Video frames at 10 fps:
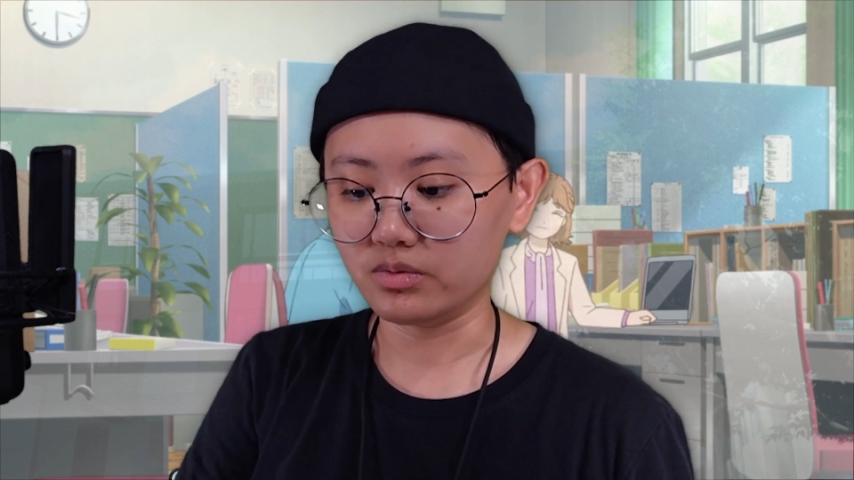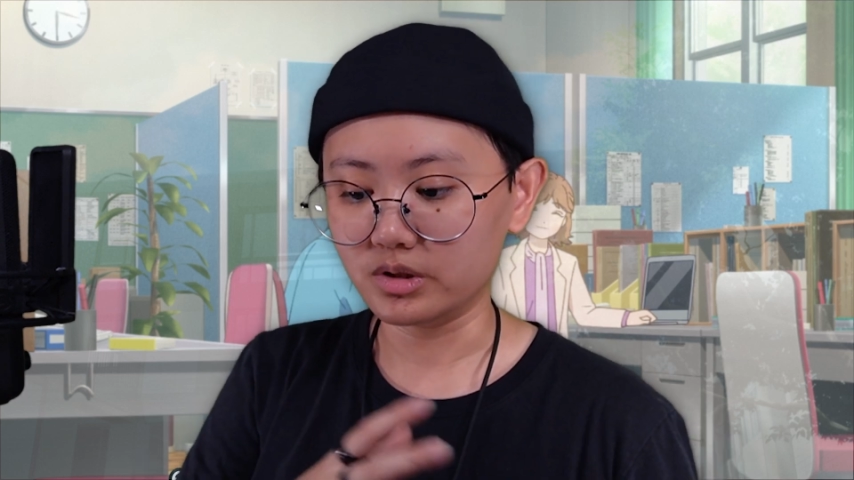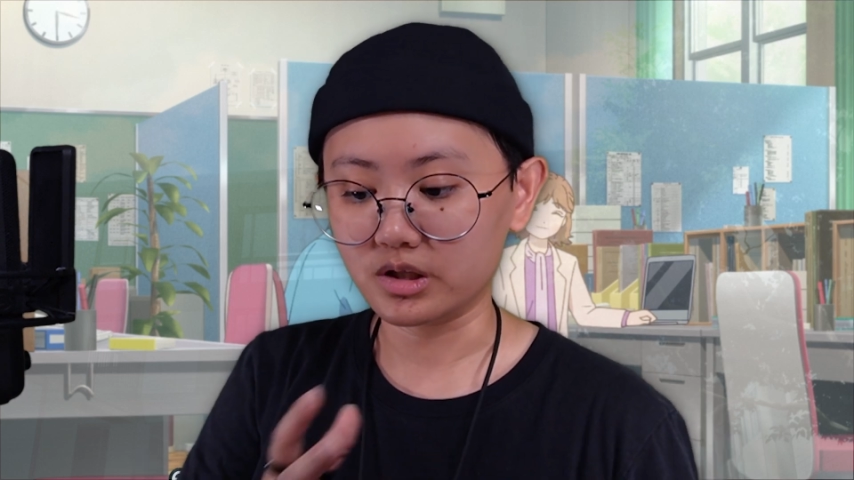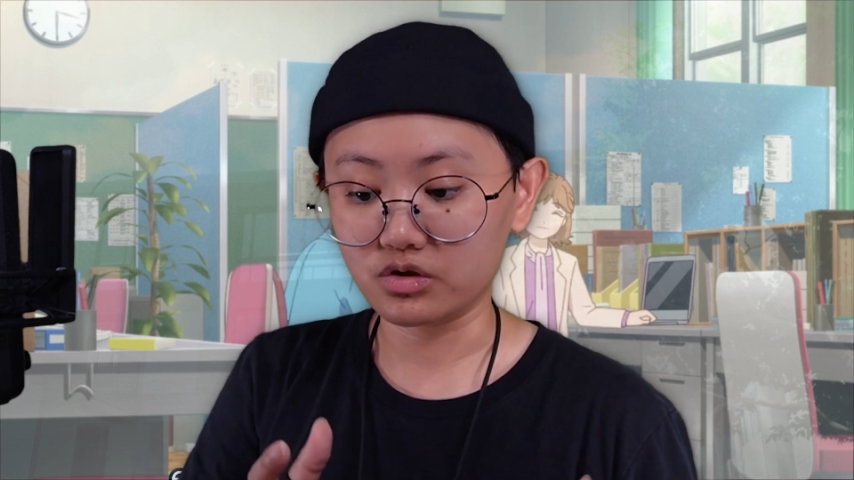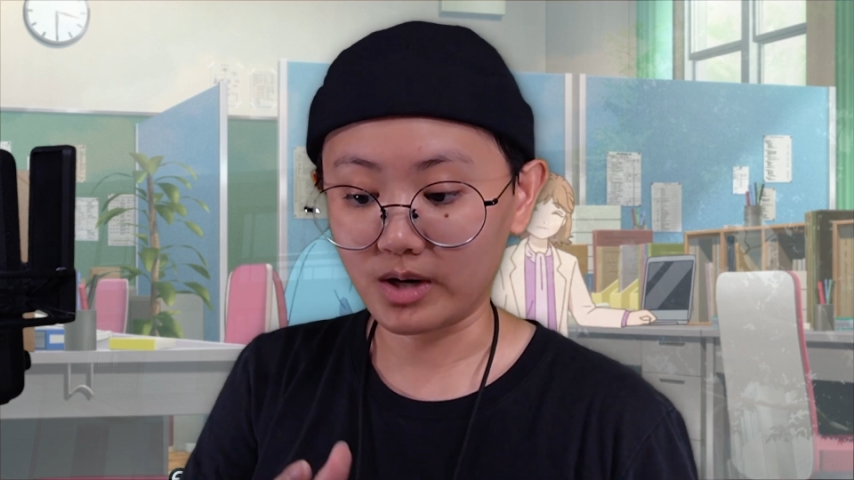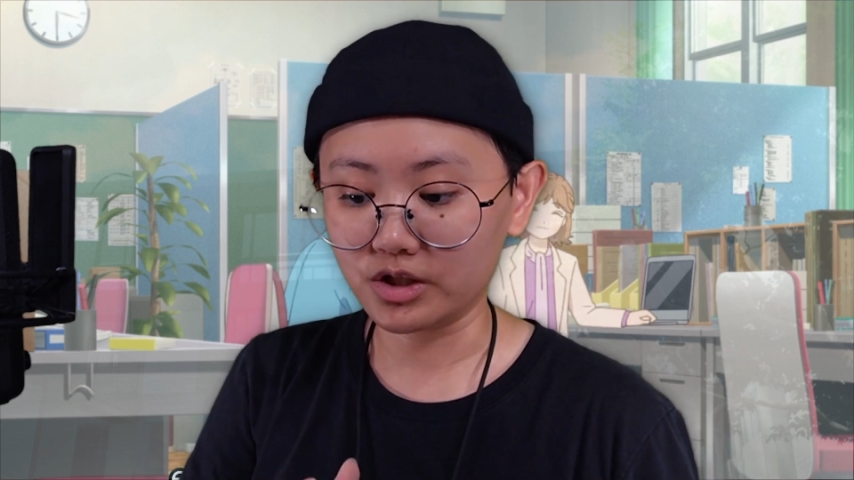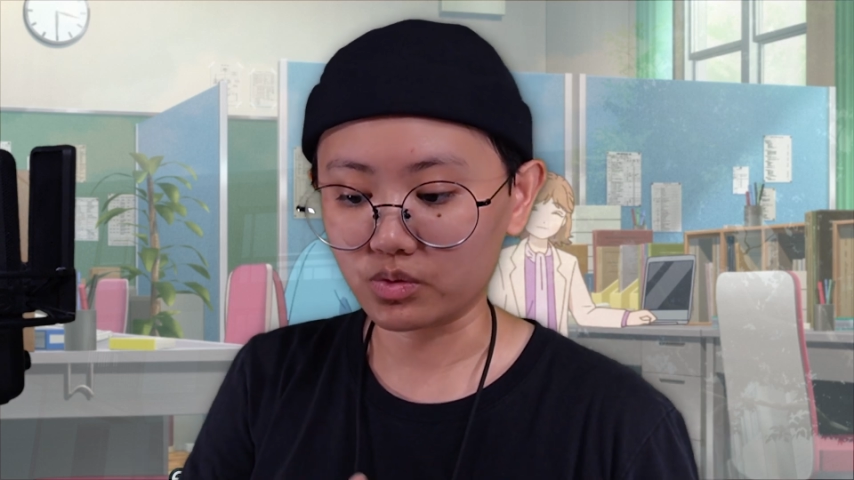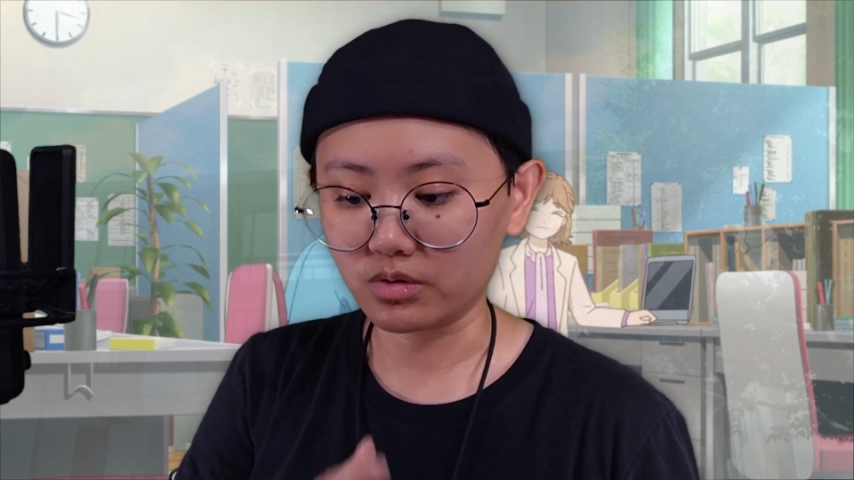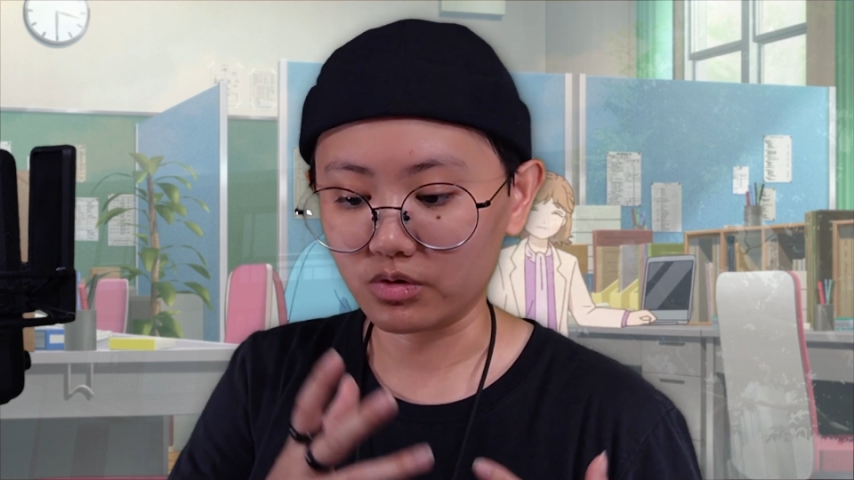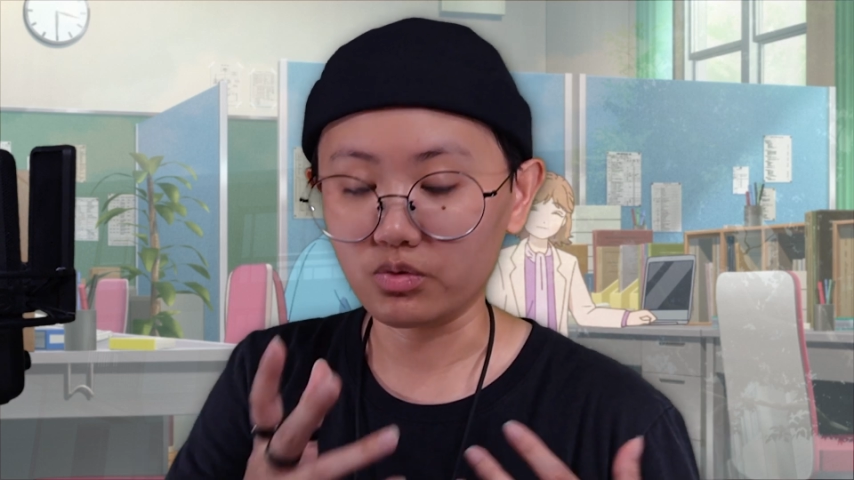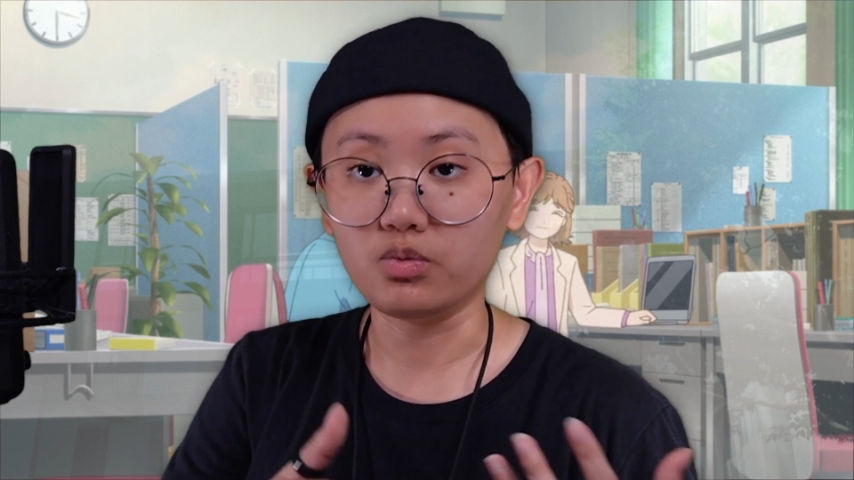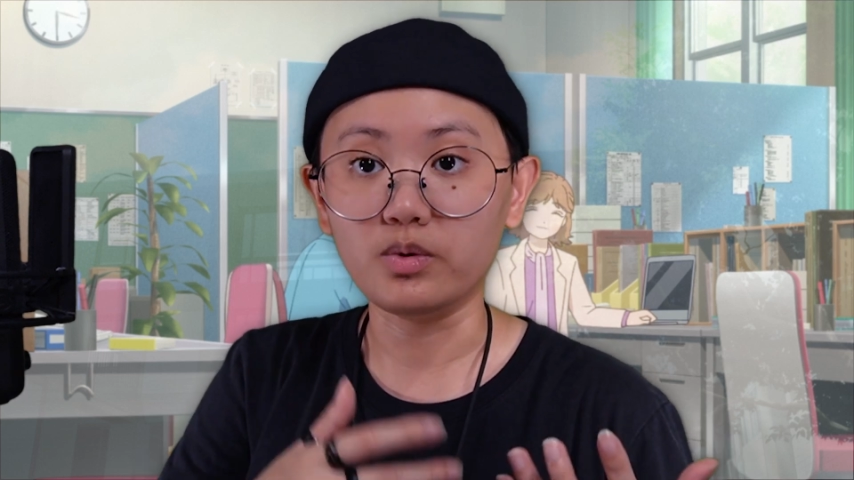who's the treasurer who